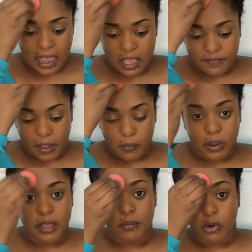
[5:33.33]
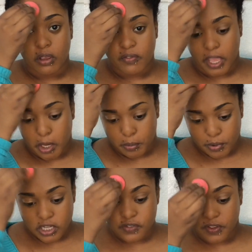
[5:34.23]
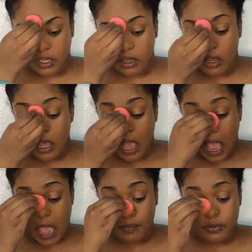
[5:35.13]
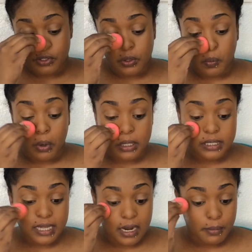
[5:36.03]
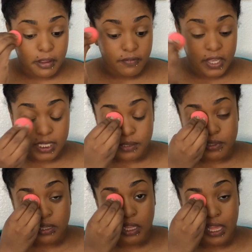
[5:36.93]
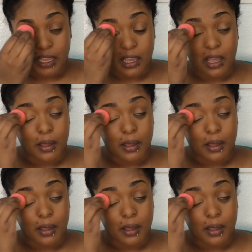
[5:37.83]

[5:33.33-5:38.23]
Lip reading: If I want more of an airbrush feel, I will do one side of my face with like